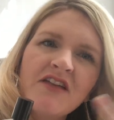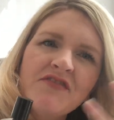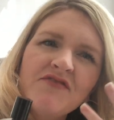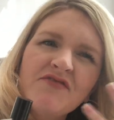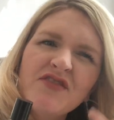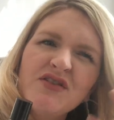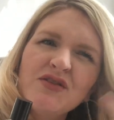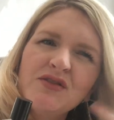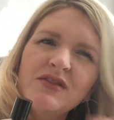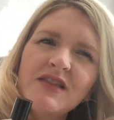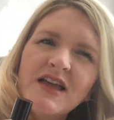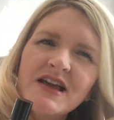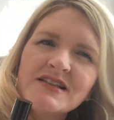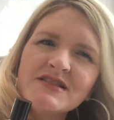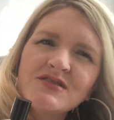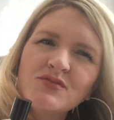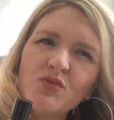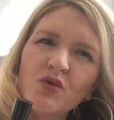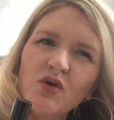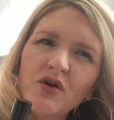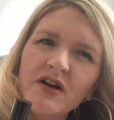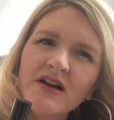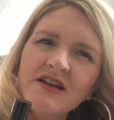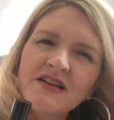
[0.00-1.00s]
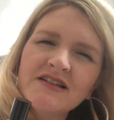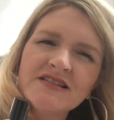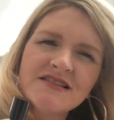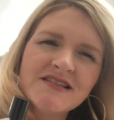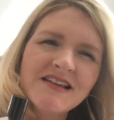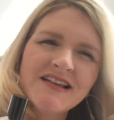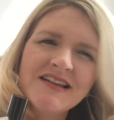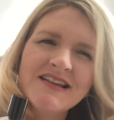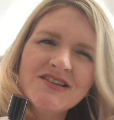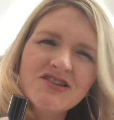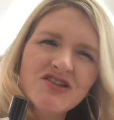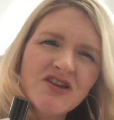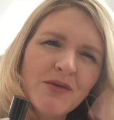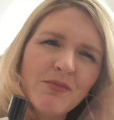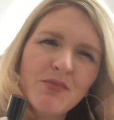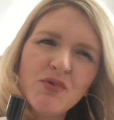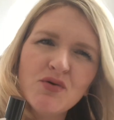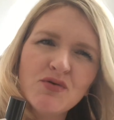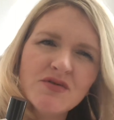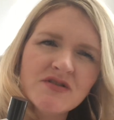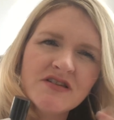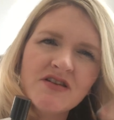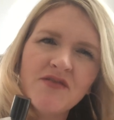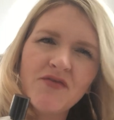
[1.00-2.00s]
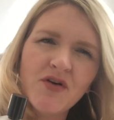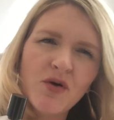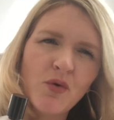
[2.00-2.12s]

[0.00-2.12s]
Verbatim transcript: I feel less worried because like shampoo and stuff,